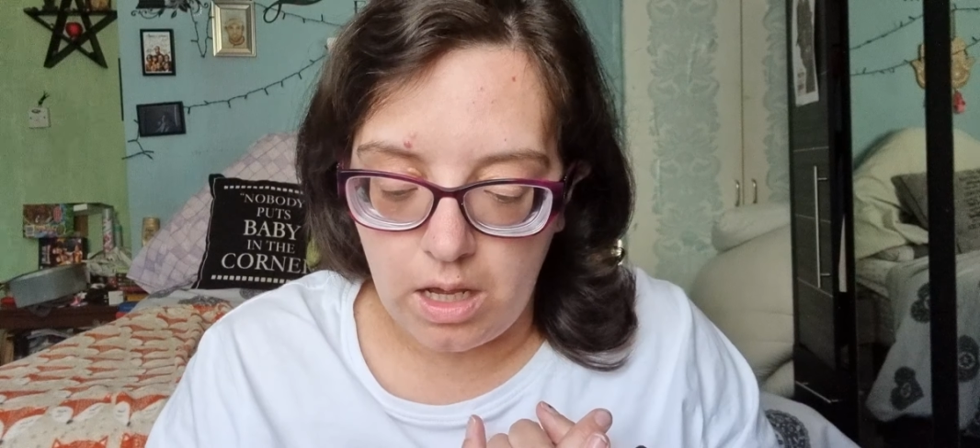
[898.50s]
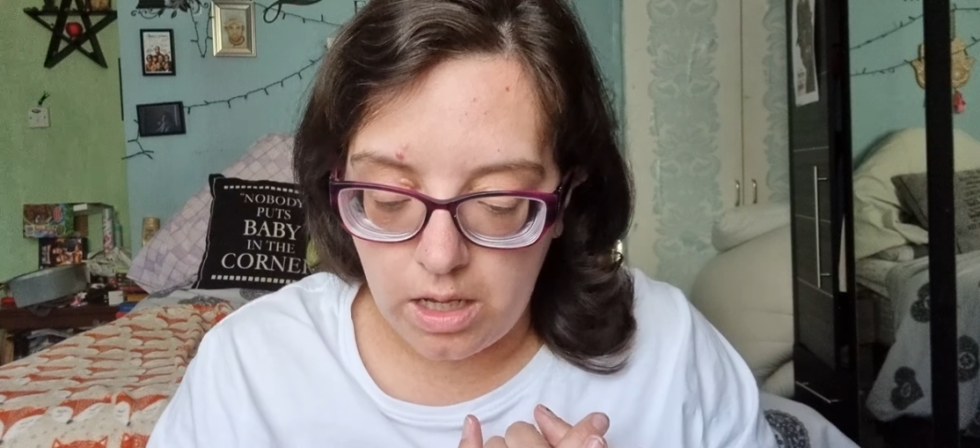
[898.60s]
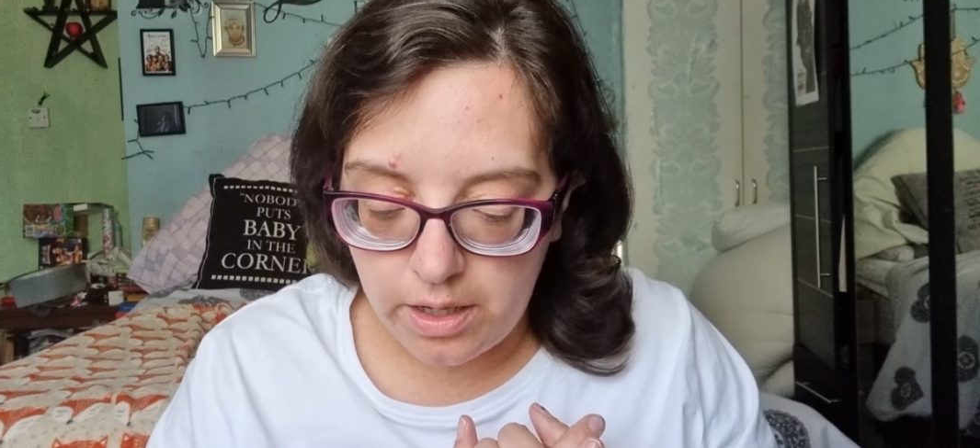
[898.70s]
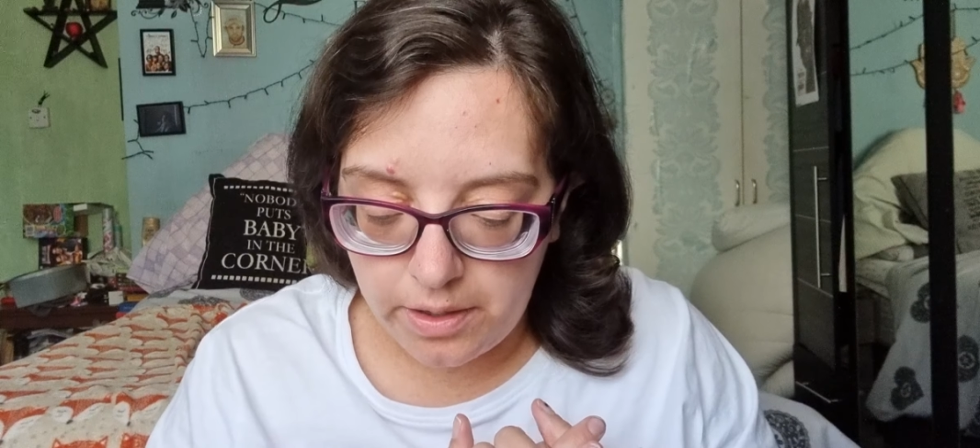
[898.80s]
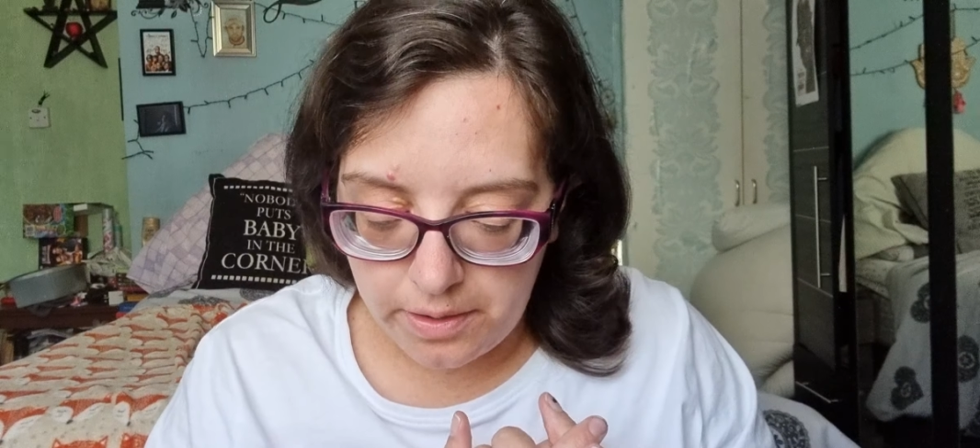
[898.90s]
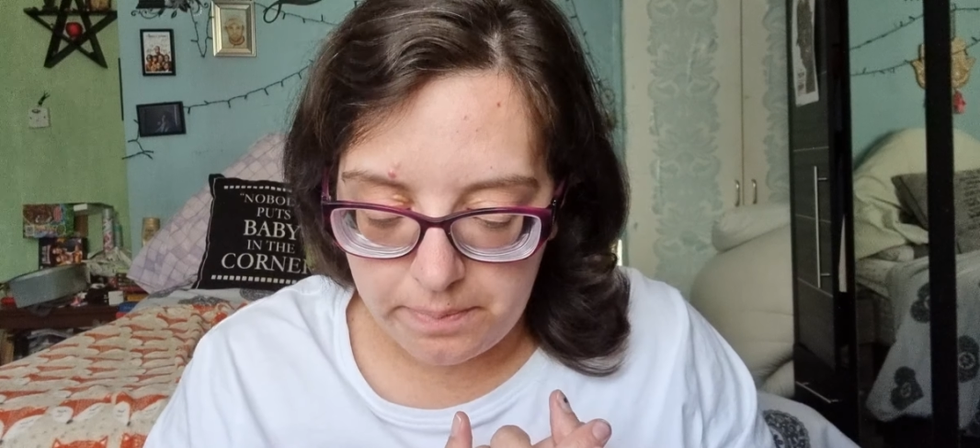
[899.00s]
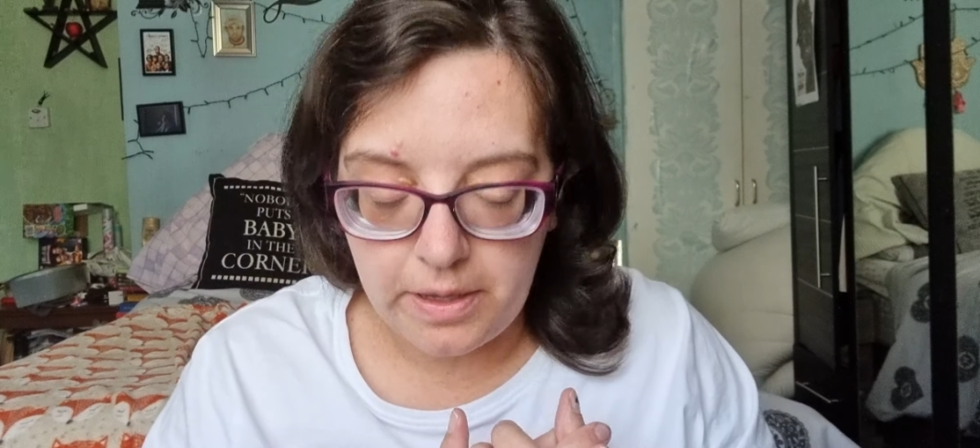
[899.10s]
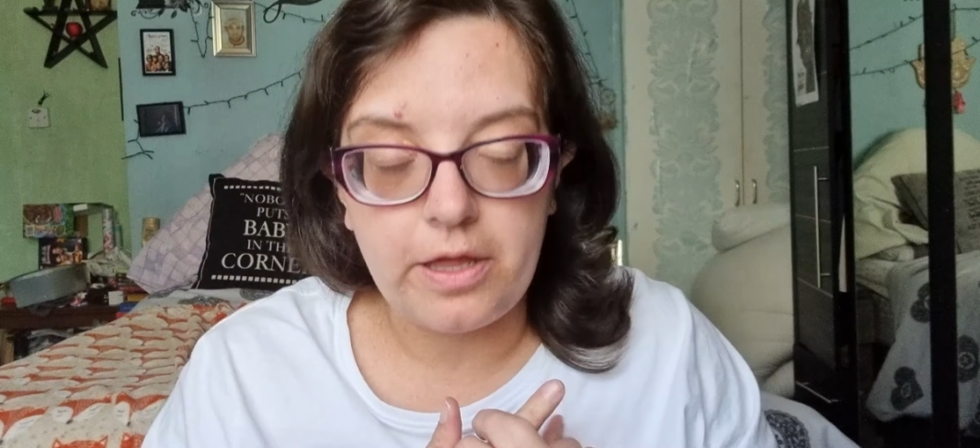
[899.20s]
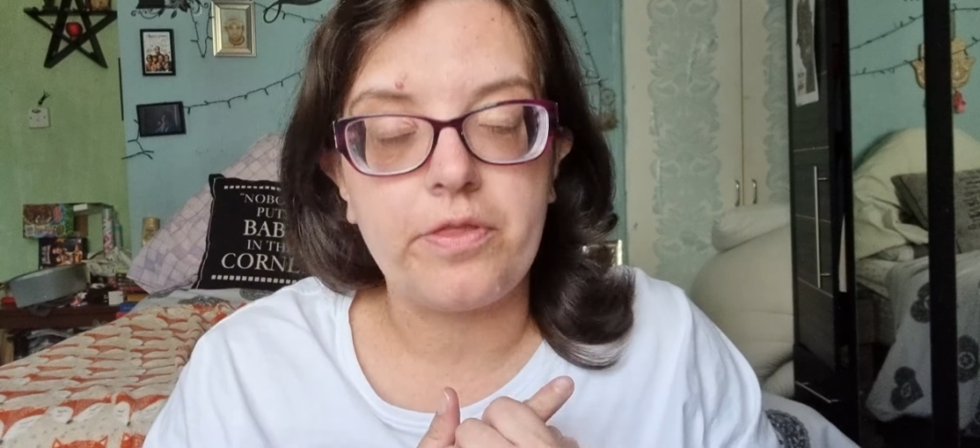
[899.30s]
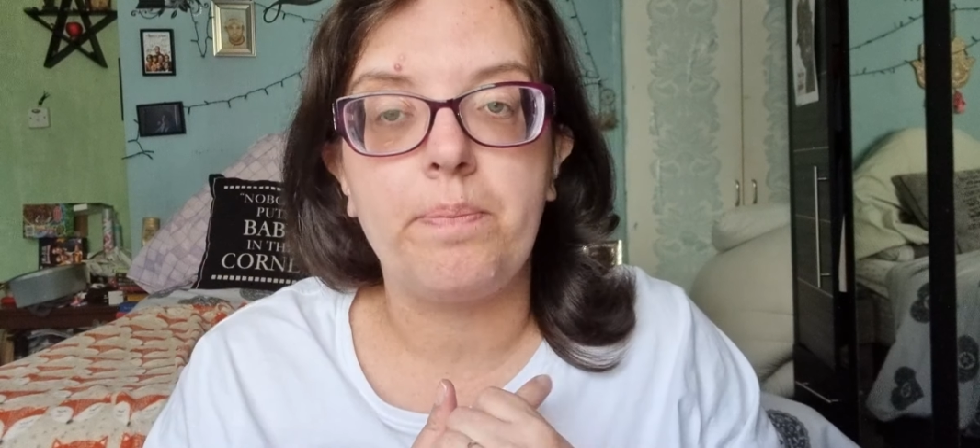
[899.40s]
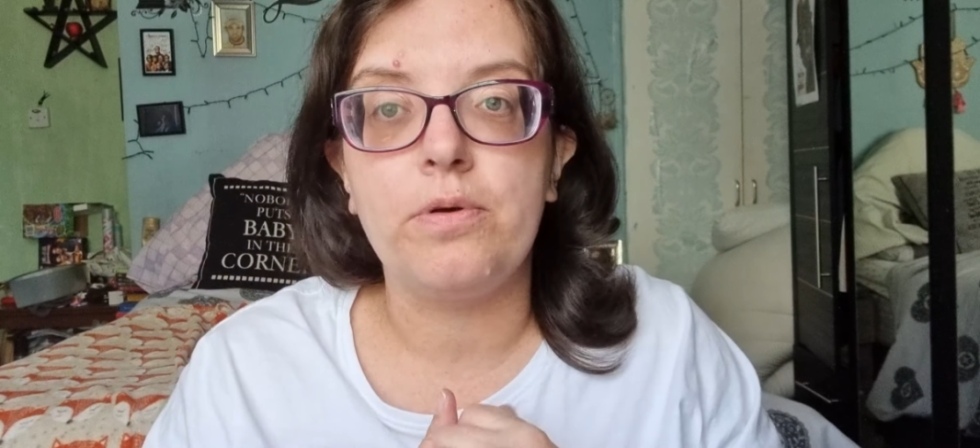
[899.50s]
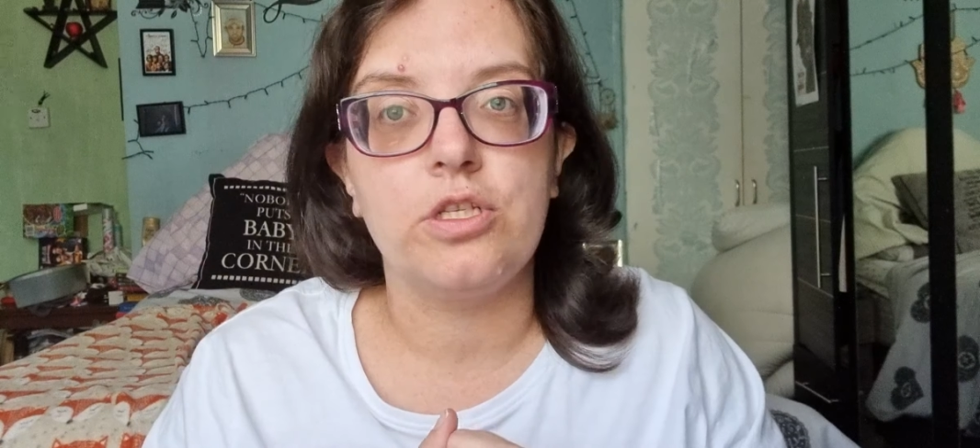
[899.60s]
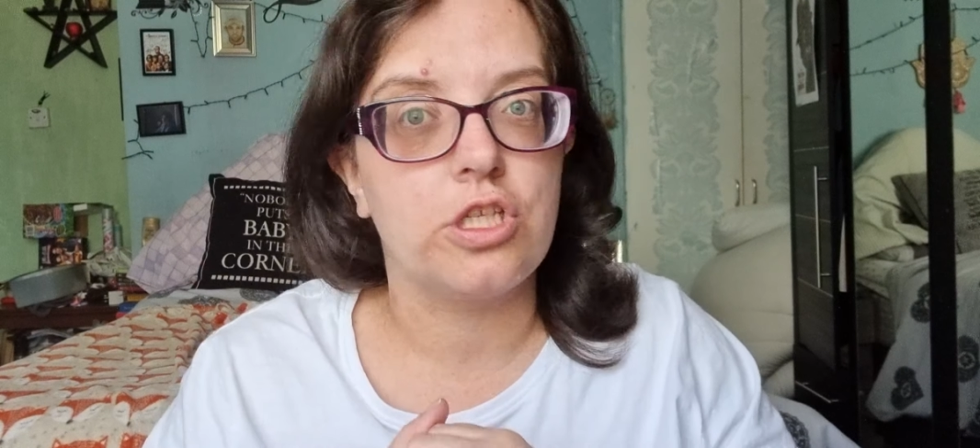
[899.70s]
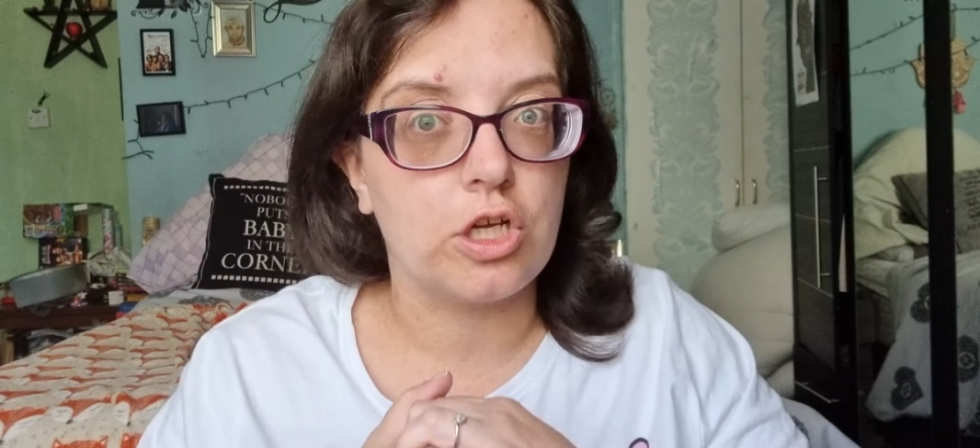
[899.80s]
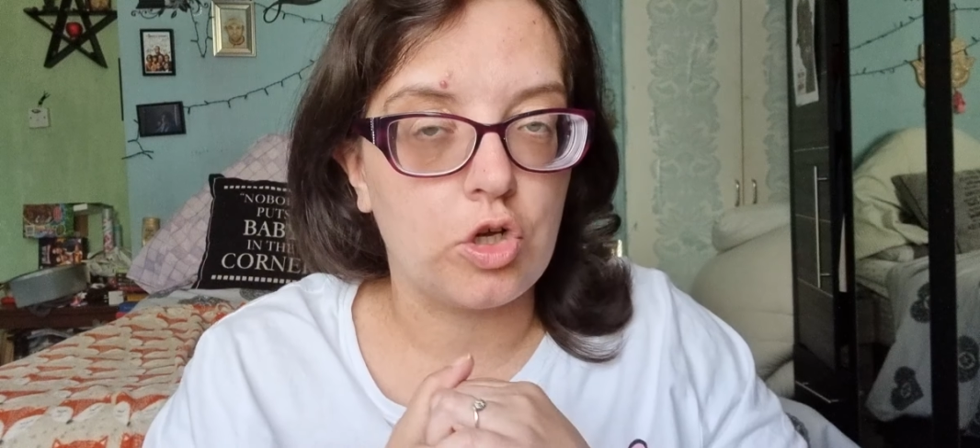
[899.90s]
The
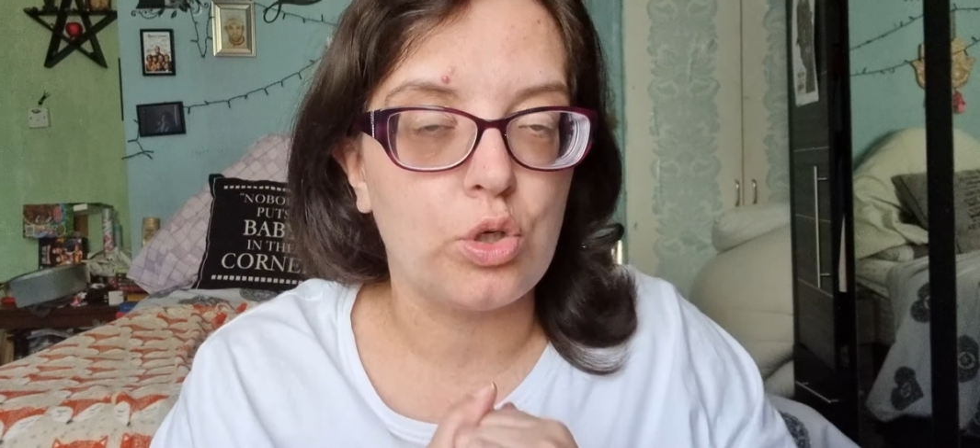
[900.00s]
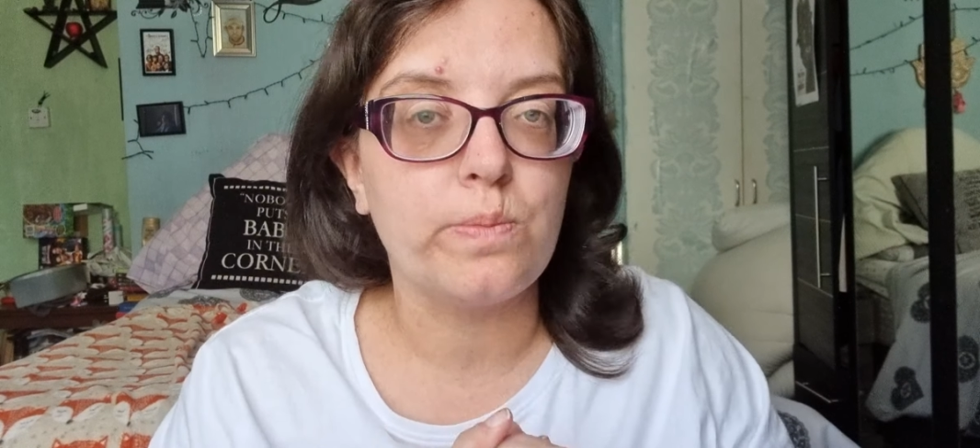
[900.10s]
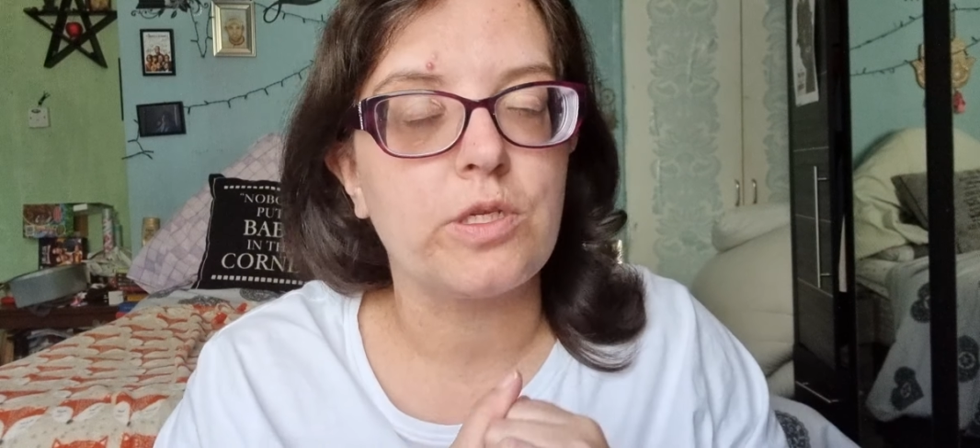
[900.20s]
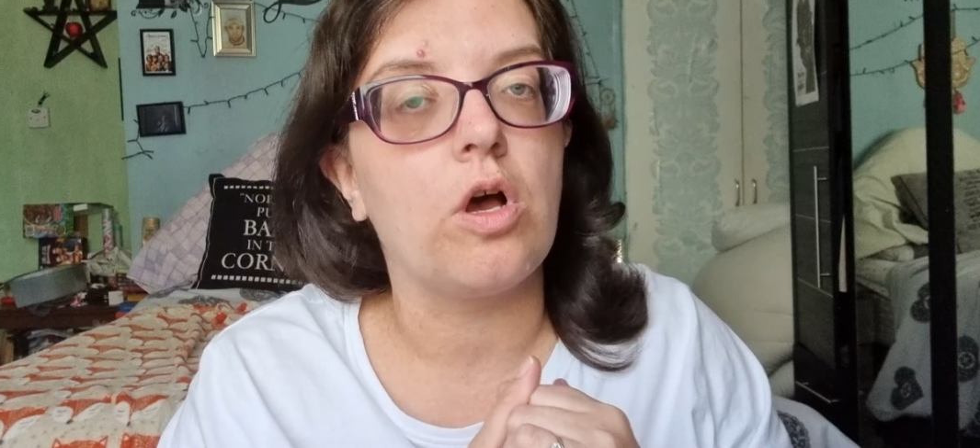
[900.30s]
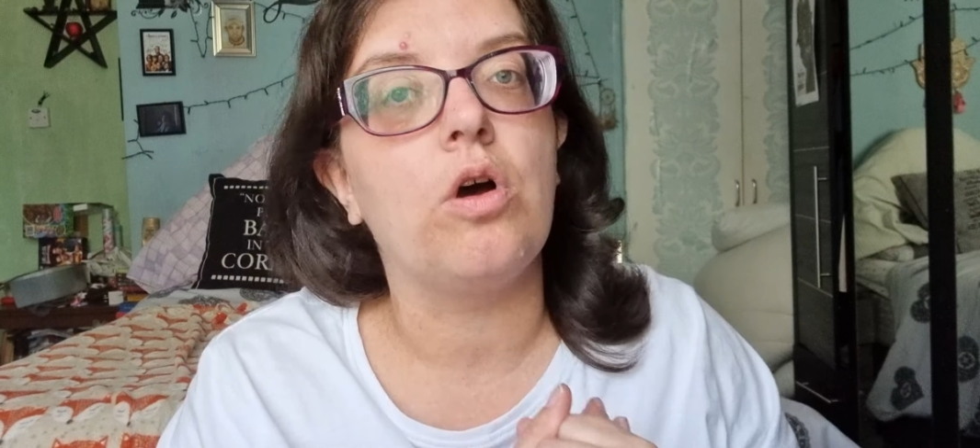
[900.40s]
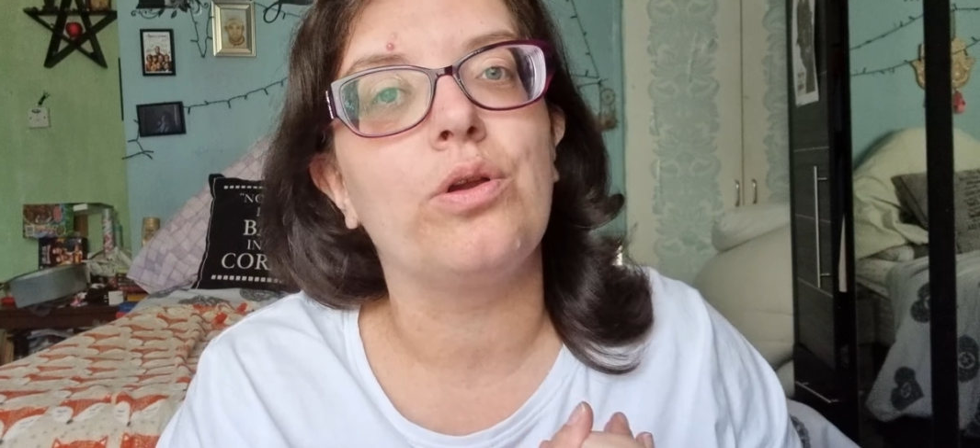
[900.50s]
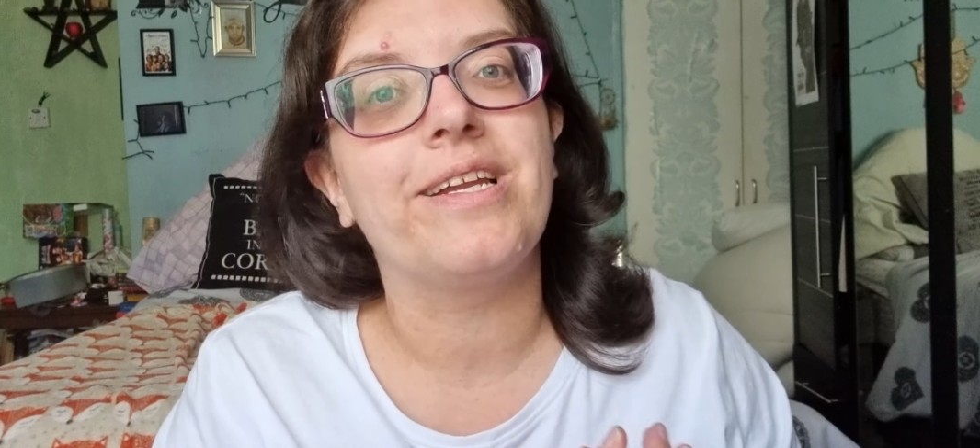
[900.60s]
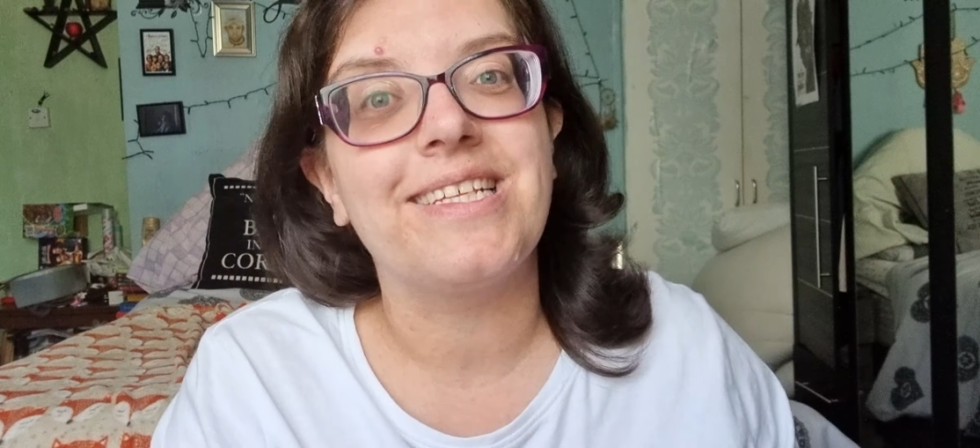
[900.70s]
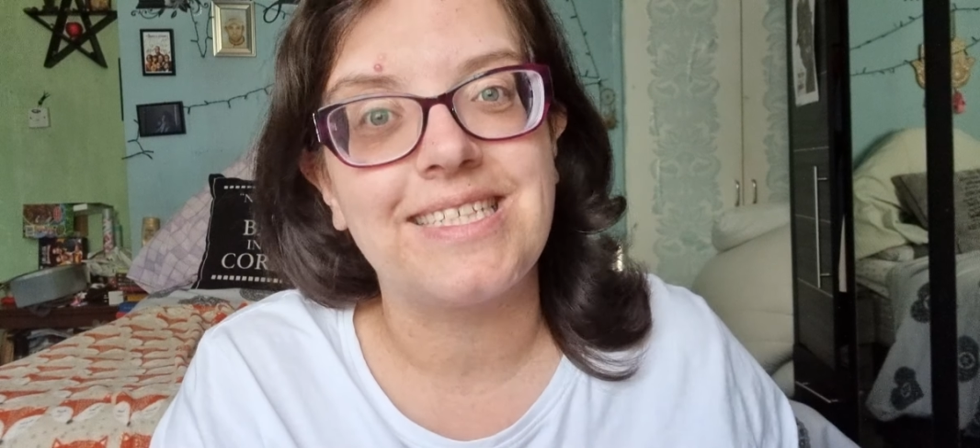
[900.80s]
bus comes on